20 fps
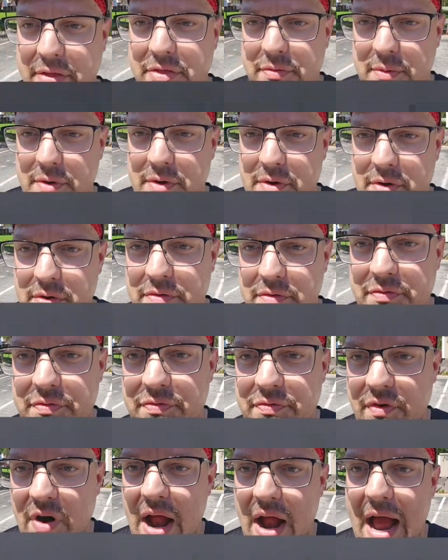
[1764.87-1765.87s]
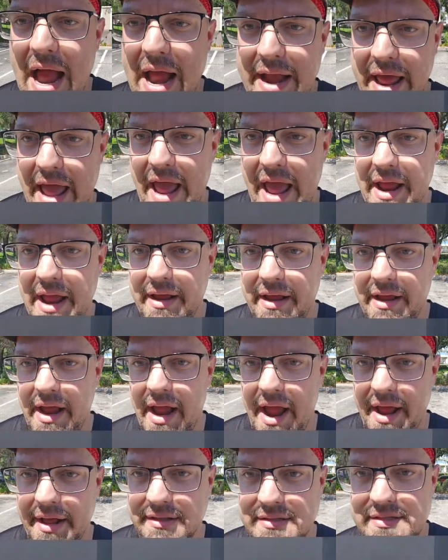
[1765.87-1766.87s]
through Friday,
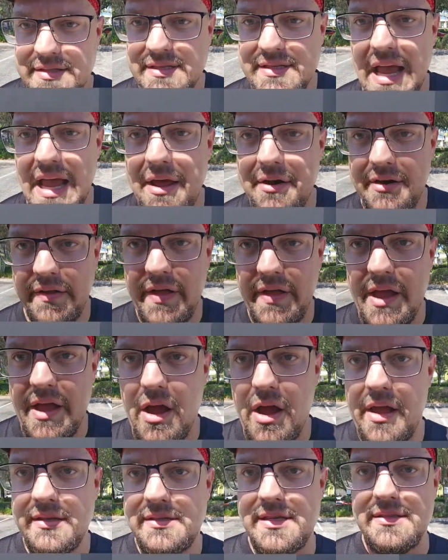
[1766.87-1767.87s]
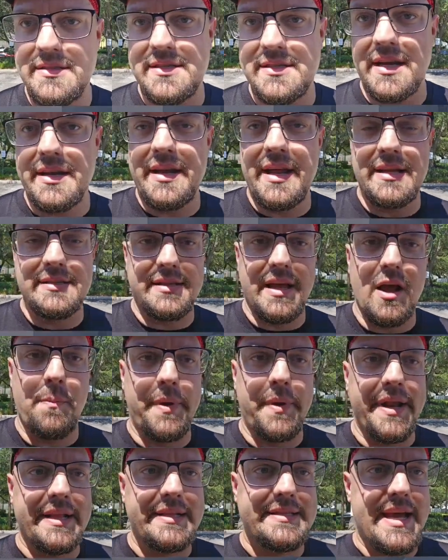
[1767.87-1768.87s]
and Saturdays and Sundays they
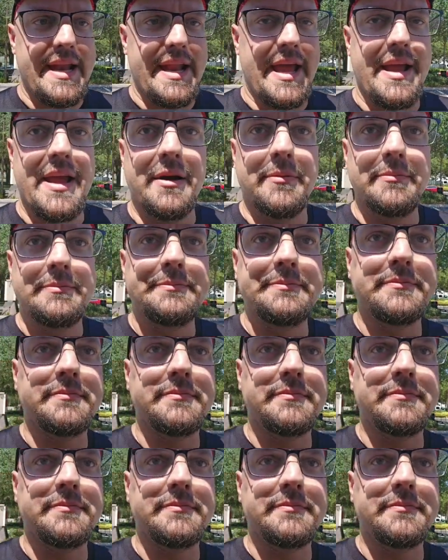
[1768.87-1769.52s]
open at 10 a.m.